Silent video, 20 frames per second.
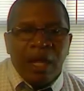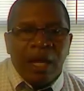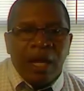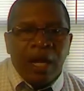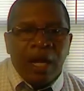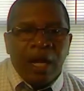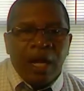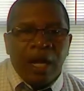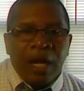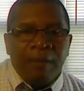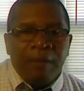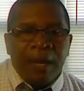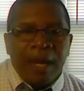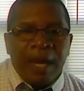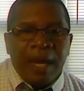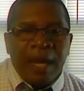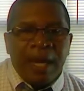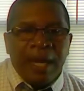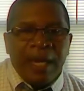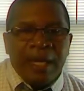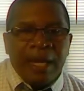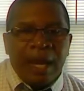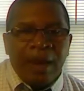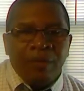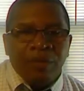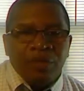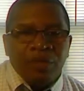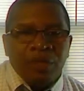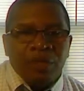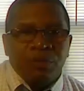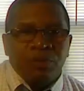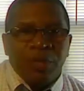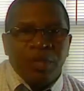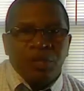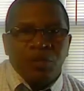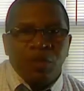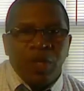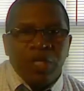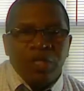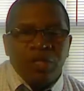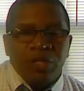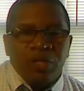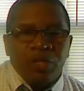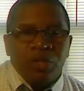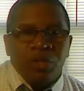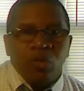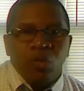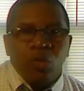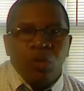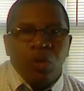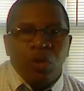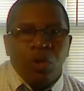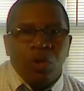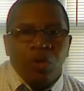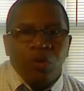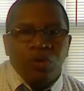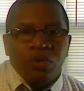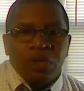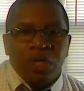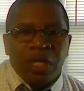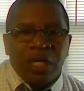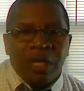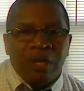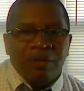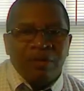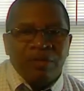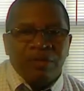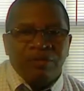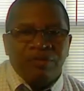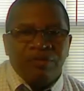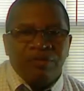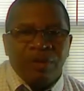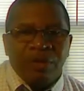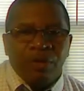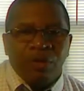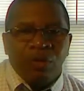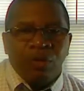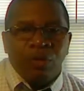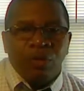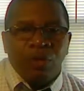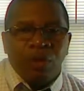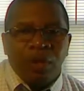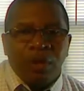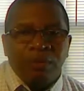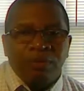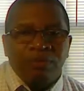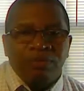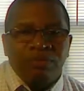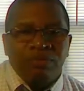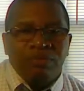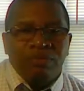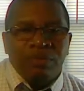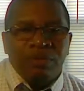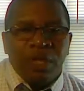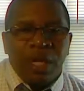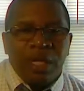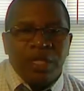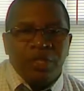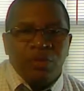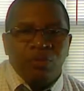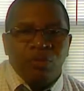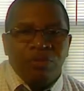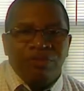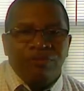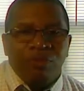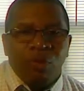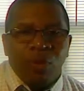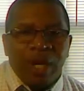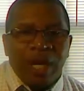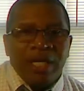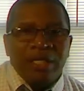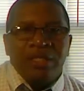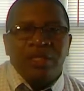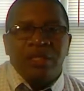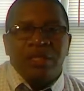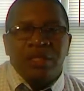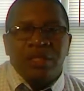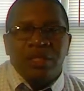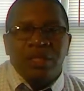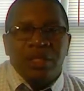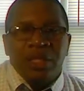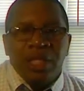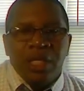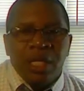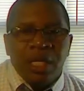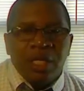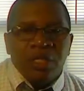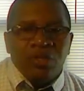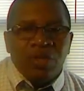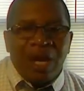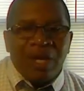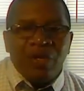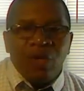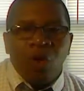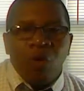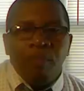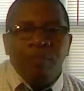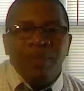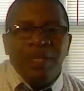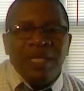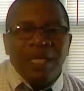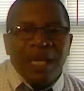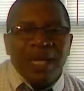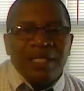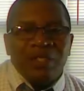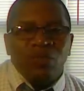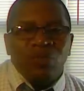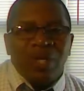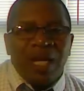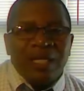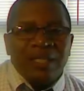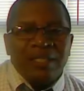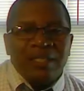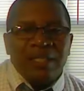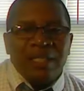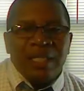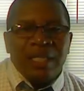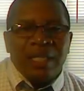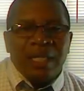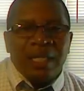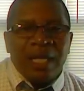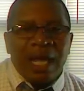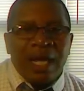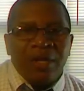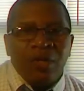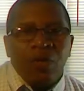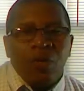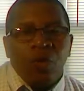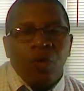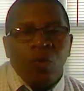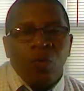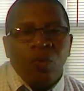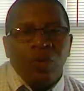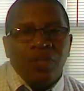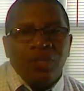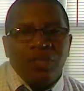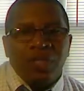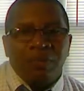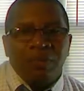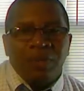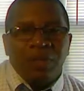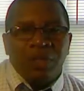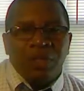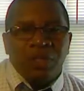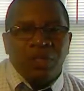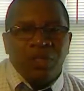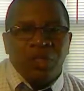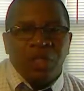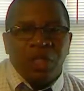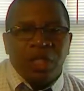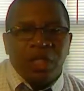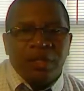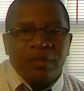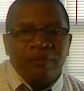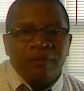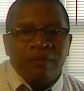And I was a special agent in 2 of those, and I was a federal agent with 4 agencies. So I know BS when I see it, and I know when something is good.